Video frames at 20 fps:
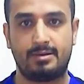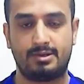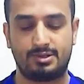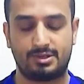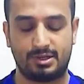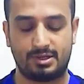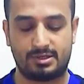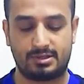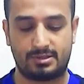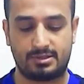
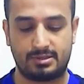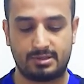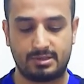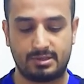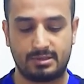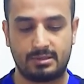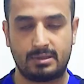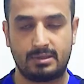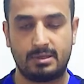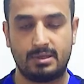
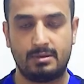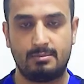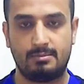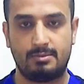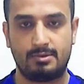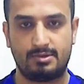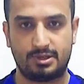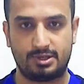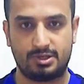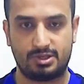just
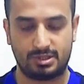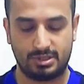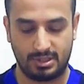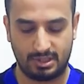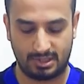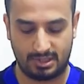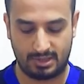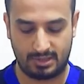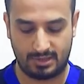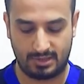
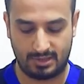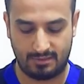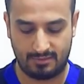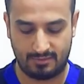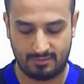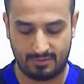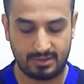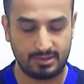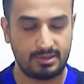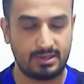positioning the
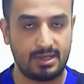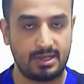infant